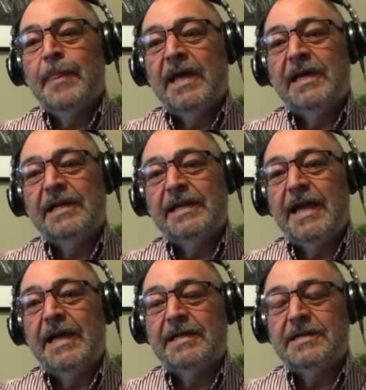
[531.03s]
And he
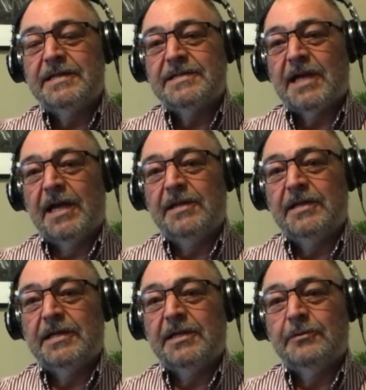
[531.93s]
had a design
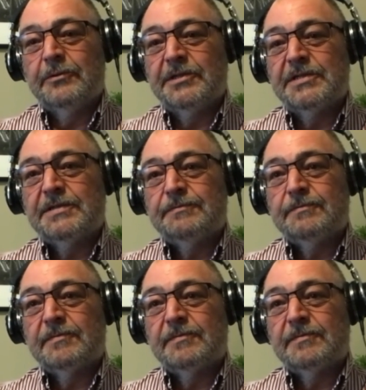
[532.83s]
that he was